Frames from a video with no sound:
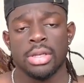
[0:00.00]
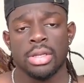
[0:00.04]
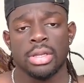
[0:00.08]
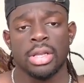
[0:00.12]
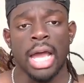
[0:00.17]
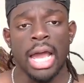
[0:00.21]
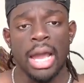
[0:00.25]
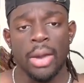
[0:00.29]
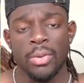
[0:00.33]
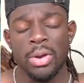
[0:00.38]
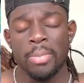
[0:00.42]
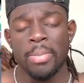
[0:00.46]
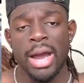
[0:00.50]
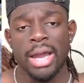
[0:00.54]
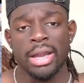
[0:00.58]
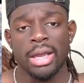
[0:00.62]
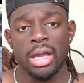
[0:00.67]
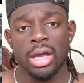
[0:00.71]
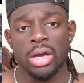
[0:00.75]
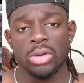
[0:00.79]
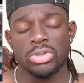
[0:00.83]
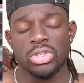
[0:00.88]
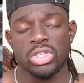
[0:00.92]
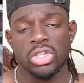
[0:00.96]
Like, we about to
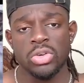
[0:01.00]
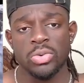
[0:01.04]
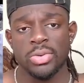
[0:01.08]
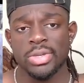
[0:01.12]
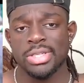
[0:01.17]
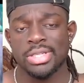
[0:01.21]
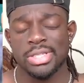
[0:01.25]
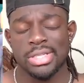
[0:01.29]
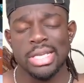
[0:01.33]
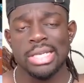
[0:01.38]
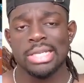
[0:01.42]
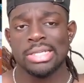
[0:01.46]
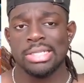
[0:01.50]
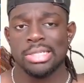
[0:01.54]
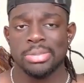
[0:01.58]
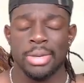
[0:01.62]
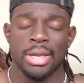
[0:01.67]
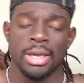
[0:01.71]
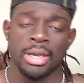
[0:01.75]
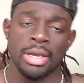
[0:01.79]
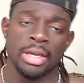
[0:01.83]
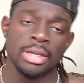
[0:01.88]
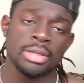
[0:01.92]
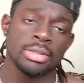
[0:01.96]
go 2-6,
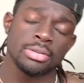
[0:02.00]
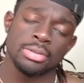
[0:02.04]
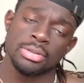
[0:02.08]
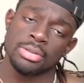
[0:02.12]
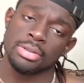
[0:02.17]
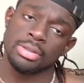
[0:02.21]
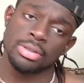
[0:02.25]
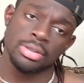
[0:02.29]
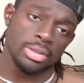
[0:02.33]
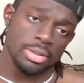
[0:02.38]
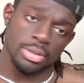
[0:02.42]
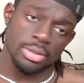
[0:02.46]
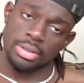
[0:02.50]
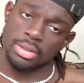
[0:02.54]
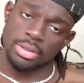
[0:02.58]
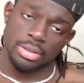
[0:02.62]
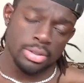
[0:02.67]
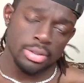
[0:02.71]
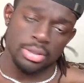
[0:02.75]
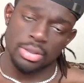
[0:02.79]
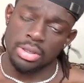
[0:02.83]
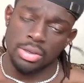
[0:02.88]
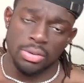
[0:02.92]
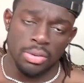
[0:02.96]
man.
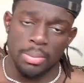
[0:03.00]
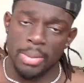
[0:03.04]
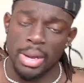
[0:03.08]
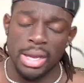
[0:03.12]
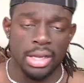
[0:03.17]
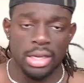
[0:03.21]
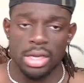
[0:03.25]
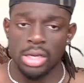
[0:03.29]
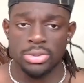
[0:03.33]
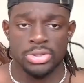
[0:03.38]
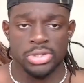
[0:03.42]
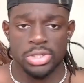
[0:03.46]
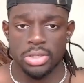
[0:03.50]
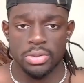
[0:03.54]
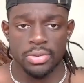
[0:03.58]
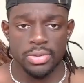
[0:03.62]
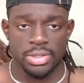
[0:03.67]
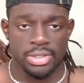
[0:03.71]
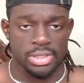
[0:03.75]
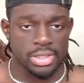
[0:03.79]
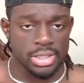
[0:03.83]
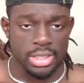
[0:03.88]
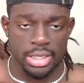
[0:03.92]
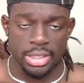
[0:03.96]
We about to go
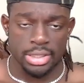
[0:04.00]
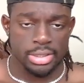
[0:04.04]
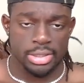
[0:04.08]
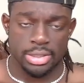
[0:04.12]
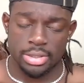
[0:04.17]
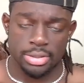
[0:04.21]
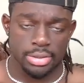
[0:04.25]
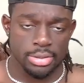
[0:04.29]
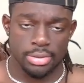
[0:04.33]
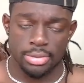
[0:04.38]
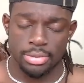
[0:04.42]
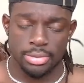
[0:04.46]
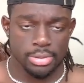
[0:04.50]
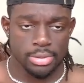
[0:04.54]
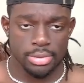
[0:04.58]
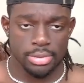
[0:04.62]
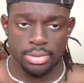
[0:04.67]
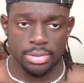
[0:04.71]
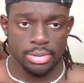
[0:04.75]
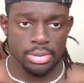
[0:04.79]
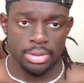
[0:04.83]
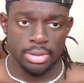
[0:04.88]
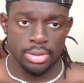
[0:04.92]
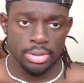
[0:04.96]
2-6. Fourth and
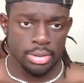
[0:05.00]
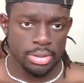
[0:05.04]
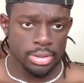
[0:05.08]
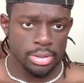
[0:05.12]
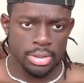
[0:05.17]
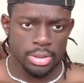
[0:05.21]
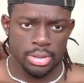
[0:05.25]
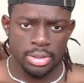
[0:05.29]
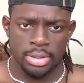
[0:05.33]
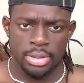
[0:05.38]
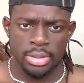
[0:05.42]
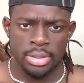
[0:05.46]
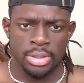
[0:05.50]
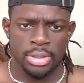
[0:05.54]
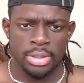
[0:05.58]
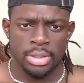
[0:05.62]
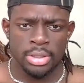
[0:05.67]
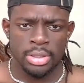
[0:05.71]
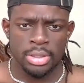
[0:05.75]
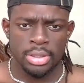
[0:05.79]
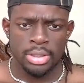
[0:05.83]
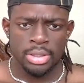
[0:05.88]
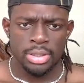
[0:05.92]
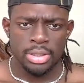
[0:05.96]
goal from the 3.
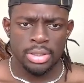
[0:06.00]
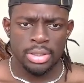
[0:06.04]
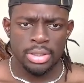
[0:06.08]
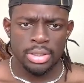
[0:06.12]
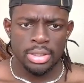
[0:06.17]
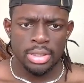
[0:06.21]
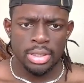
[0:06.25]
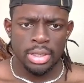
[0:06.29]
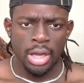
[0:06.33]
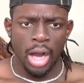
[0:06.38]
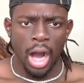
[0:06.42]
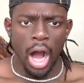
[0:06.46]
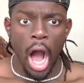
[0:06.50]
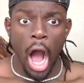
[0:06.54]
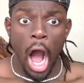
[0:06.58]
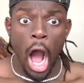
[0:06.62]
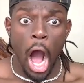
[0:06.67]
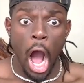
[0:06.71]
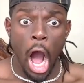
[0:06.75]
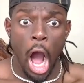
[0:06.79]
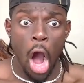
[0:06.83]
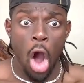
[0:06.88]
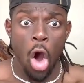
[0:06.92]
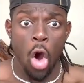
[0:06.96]
Jones.
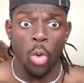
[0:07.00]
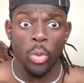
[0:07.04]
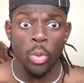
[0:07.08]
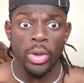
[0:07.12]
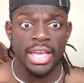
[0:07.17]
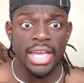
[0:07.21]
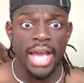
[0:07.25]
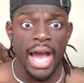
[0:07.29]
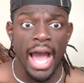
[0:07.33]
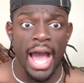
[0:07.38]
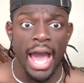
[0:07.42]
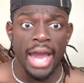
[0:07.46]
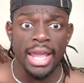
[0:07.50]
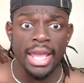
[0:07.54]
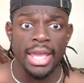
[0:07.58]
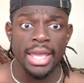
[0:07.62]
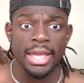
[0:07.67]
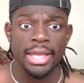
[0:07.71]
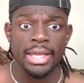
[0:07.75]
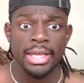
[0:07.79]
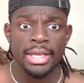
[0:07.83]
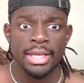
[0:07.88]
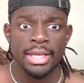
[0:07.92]
Oh, we got it.